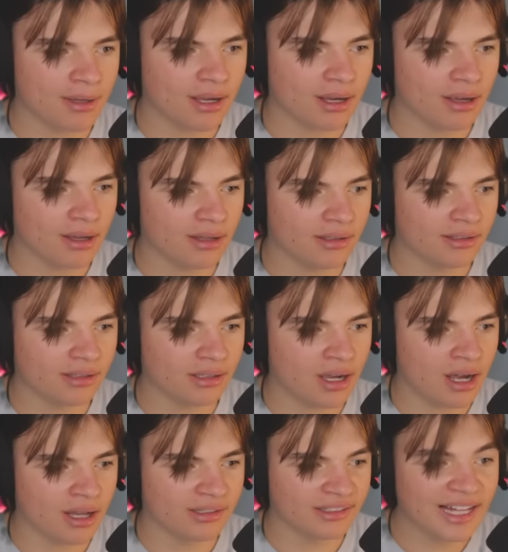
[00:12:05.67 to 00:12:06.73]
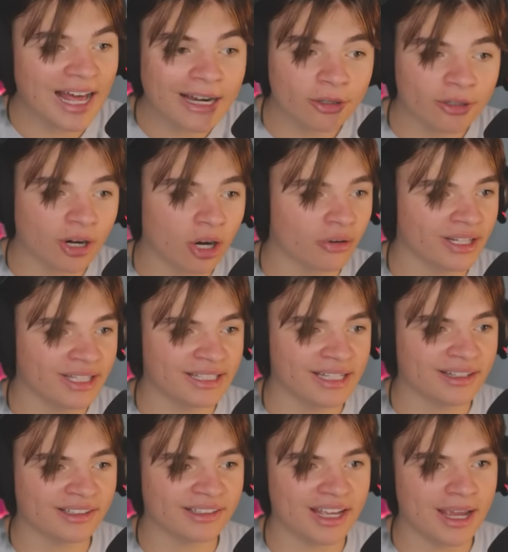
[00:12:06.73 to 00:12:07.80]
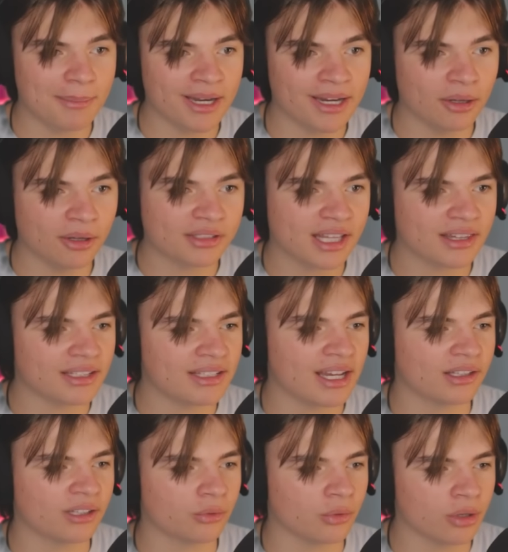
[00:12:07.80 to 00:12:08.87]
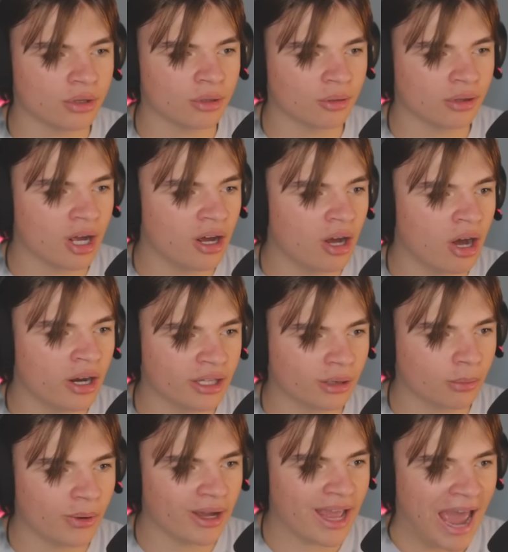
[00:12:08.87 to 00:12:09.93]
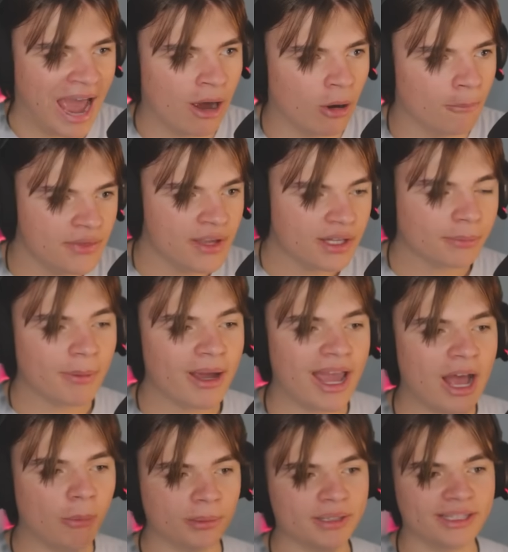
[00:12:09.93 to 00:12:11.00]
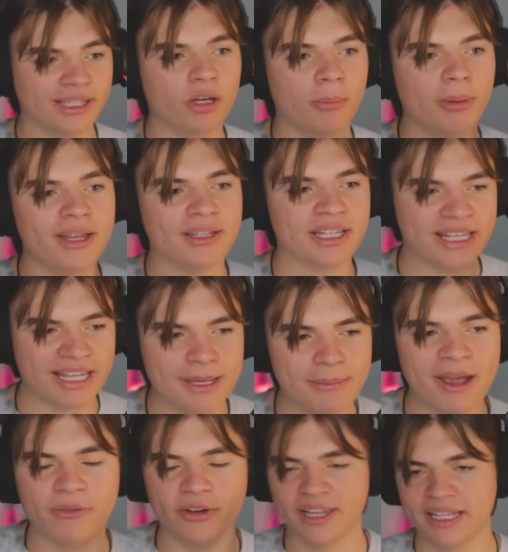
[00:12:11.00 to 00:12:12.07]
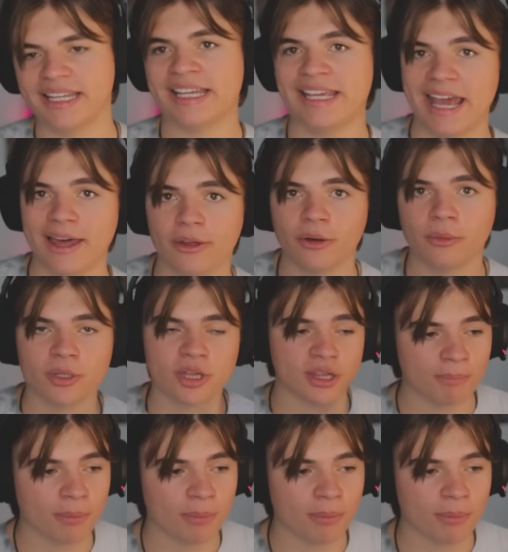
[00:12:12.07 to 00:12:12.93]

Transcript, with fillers: because uh, Saturn already did escape and it looks like the Tesla Roadster's on its way out. This might help a little bit to keep everything together, which is